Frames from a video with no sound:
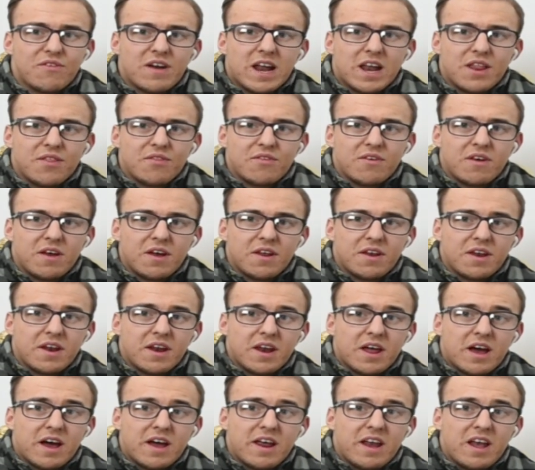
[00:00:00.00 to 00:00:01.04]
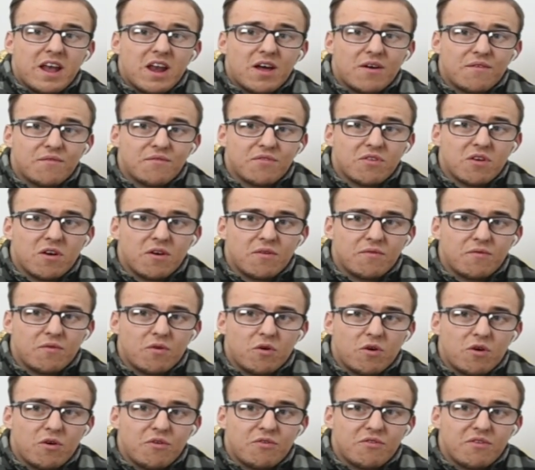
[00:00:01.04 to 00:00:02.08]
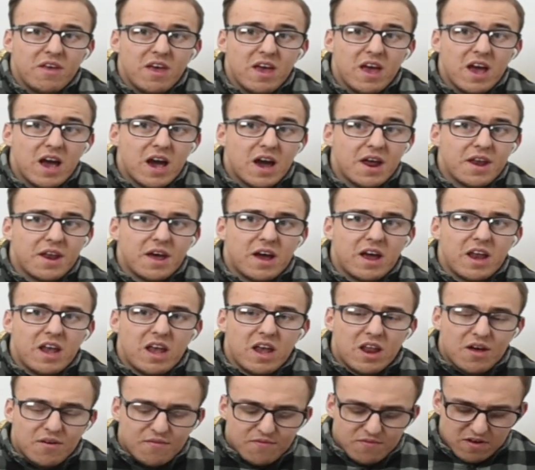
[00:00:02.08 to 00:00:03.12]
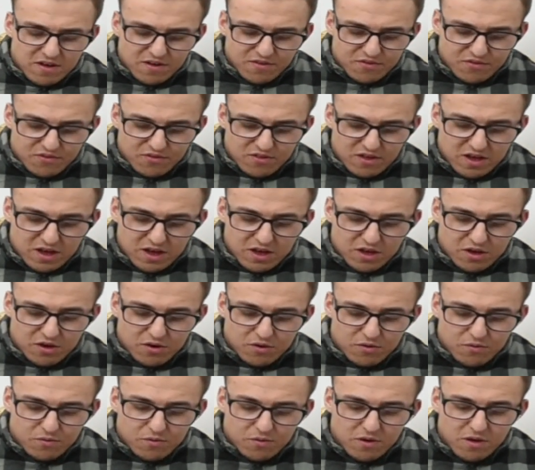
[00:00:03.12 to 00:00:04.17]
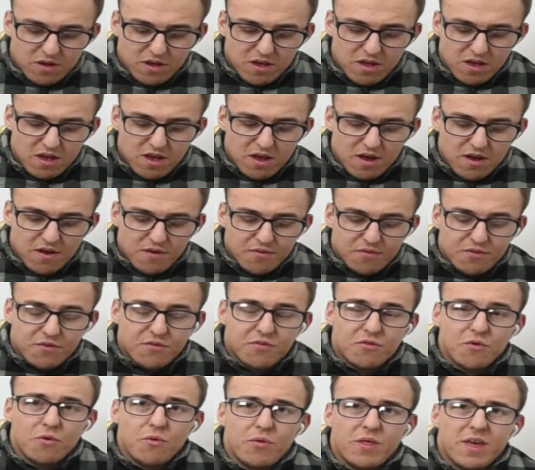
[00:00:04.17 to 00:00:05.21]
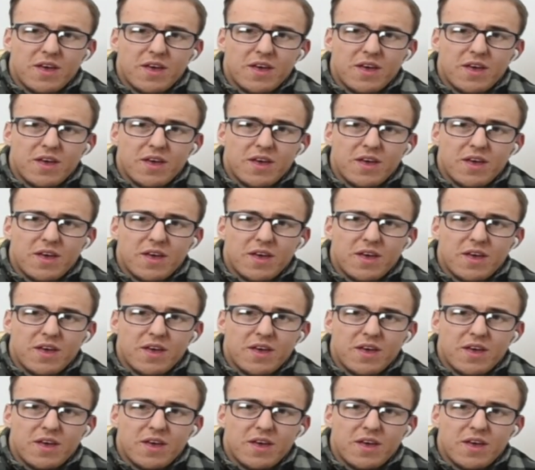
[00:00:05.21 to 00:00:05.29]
talented, and I loved her voice, and I love her style. To do